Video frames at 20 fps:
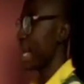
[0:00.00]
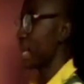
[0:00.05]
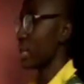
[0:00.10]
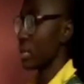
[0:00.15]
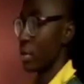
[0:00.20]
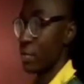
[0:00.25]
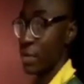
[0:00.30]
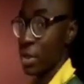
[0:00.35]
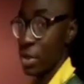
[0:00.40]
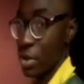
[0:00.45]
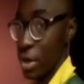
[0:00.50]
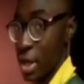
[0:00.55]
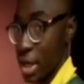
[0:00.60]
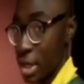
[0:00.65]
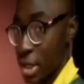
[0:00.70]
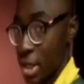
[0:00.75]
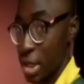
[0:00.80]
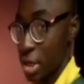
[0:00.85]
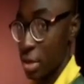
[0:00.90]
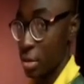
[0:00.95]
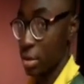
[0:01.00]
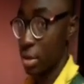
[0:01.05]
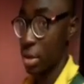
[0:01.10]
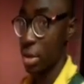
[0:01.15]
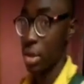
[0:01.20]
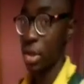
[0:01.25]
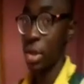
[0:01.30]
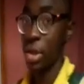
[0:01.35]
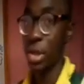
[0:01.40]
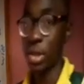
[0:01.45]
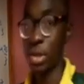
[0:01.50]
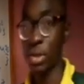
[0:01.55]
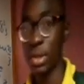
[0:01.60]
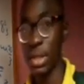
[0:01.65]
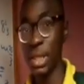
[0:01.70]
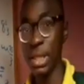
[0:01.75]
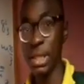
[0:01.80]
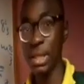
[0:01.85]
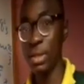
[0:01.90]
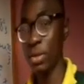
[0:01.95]
of the youngest child. So
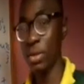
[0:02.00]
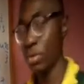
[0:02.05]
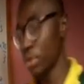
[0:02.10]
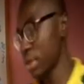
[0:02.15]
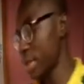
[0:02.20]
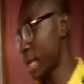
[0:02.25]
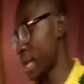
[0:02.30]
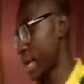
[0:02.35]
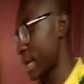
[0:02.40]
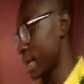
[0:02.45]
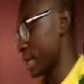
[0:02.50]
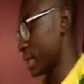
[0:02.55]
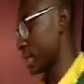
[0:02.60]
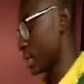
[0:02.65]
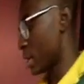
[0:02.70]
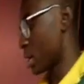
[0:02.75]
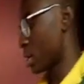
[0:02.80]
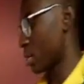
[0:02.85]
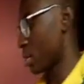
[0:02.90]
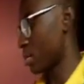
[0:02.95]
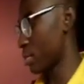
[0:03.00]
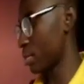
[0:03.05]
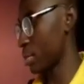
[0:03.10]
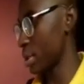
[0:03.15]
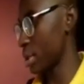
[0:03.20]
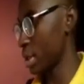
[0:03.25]
this looks like a